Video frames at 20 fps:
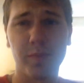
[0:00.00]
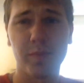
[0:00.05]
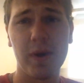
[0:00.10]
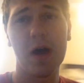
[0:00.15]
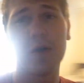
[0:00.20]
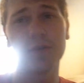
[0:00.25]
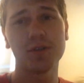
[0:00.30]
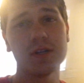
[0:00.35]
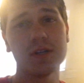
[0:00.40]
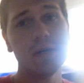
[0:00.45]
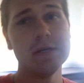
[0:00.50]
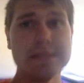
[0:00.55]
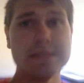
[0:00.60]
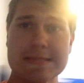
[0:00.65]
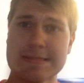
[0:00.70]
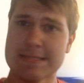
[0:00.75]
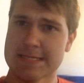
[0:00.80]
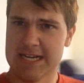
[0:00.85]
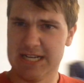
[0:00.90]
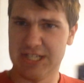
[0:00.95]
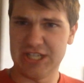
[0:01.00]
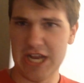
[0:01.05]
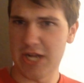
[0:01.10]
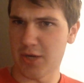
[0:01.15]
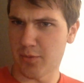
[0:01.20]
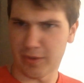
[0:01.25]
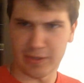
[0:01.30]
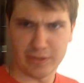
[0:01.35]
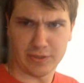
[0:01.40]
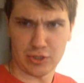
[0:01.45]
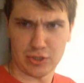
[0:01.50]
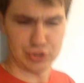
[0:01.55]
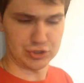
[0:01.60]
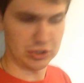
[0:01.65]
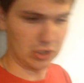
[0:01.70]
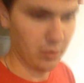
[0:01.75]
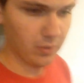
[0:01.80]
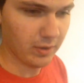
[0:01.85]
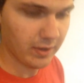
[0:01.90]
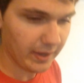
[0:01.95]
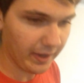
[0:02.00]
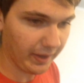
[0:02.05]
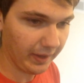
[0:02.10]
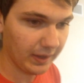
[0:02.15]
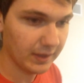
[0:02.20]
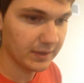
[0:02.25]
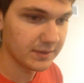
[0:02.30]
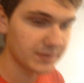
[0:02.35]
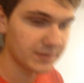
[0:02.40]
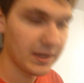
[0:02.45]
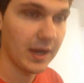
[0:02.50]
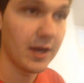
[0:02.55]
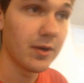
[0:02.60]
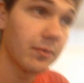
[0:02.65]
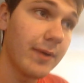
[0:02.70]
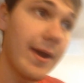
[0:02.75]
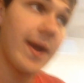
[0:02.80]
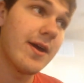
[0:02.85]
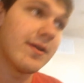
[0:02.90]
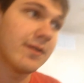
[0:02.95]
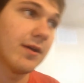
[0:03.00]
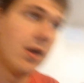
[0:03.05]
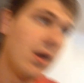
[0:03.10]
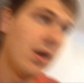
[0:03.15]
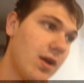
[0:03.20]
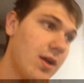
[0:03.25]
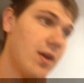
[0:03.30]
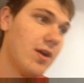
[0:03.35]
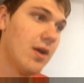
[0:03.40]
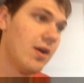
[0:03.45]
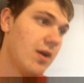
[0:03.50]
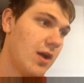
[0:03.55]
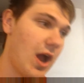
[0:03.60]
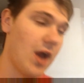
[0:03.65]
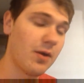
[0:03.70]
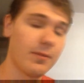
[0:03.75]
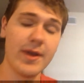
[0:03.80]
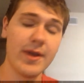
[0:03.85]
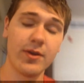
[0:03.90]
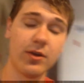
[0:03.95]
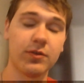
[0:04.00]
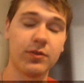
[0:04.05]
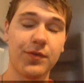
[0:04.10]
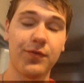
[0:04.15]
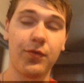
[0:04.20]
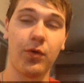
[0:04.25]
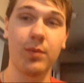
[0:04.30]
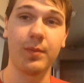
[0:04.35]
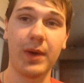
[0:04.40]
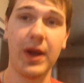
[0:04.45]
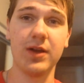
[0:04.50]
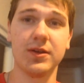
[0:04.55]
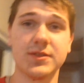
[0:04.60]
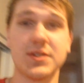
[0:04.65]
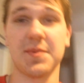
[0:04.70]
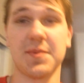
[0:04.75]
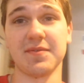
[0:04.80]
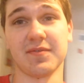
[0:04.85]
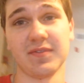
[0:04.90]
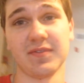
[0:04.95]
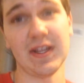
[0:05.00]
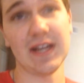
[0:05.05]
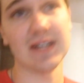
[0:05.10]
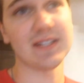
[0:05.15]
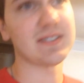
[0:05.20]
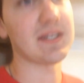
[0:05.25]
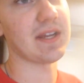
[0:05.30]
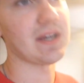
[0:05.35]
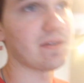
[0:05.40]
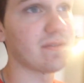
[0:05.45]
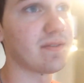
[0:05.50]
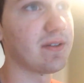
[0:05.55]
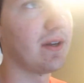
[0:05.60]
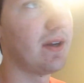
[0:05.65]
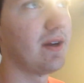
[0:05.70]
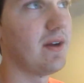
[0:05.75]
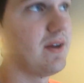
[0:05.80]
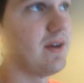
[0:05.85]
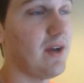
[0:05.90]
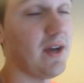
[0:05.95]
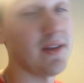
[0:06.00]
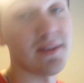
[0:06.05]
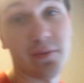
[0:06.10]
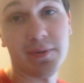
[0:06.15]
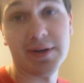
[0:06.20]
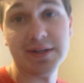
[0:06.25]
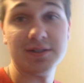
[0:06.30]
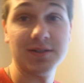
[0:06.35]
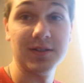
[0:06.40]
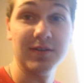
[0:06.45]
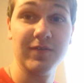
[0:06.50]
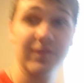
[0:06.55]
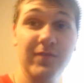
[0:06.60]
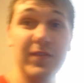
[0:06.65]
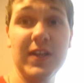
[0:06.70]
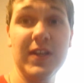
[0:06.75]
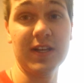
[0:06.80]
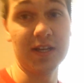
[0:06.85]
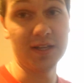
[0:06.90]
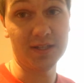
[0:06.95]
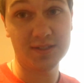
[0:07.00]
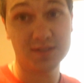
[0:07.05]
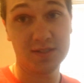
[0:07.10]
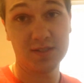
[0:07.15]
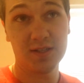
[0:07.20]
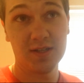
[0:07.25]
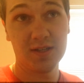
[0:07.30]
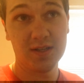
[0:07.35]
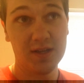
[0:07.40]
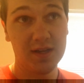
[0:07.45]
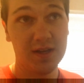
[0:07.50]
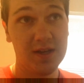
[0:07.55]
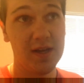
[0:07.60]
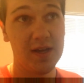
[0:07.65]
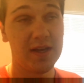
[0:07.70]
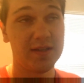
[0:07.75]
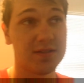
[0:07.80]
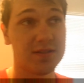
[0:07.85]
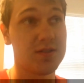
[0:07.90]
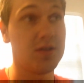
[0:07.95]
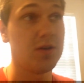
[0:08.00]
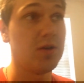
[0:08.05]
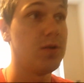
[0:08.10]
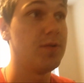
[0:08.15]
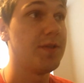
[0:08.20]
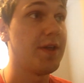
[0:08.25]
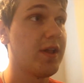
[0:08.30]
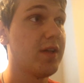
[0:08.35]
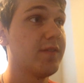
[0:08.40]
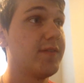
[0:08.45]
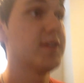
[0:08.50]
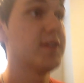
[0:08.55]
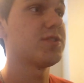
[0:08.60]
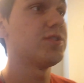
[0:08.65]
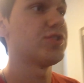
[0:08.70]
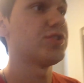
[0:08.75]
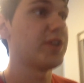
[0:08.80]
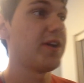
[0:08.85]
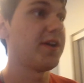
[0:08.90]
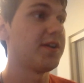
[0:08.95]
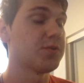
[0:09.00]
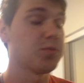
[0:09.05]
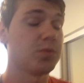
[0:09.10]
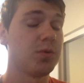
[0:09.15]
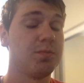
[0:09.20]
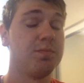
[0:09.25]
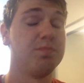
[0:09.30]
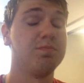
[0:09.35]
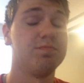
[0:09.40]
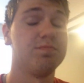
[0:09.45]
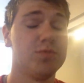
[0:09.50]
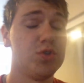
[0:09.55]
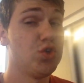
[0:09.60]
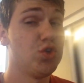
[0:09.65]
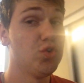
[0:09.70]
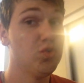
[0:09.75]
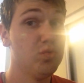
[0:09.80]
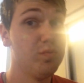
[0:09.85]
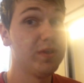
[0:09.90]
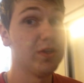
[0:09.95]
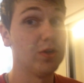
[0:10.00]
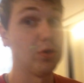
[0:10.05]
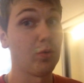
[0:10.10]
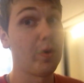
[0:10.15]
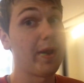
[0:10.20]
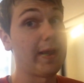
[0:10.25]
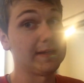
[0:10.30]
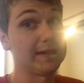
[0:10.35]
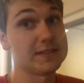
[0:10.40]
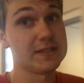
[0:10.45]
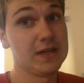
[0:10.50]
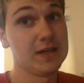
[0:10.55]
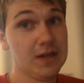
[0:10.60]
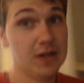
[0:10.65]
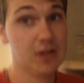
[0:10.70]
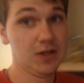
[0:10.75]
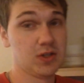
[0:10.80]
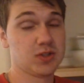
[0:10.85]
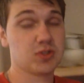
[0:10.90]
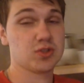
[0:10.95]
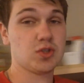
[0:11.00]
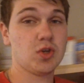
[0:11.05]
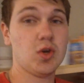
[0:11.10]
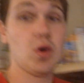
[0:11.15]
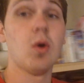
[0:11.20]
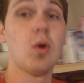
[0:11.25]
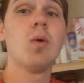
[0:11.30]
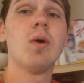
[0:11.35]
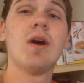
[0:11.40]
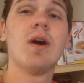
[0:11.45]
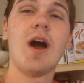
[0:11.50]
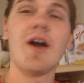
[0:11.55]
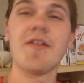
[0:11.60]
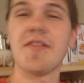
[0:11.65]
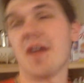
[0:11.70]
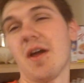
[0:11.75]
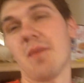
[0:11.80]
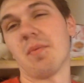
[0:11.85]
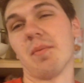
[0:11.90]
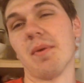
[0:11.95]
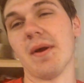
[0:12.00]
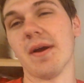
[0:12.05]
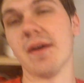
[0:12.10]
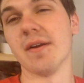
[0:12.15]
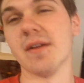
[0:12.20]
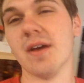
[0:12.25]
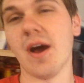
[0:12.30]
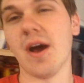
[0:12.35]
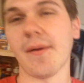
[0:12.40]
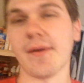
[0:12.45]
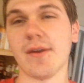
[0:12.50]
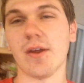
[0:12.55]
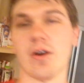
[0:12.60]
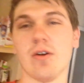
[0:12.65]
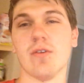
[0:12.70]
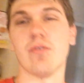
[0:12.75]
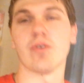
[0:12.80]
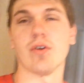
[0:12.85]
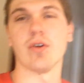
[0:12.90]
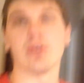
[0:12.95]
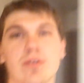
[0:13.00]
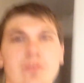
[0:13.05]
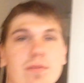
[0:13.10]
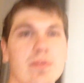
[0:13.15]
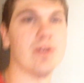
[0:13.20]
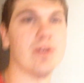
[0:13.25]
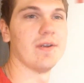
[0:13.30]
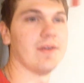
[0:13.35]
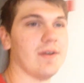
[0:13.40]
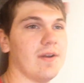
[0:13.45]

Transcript: you about January or so. And I ran over 4 miles up in Flagstaff. And the race is in Phoenix. And so the elevation change will do me great. So I think I'm prepared. I'm going to go for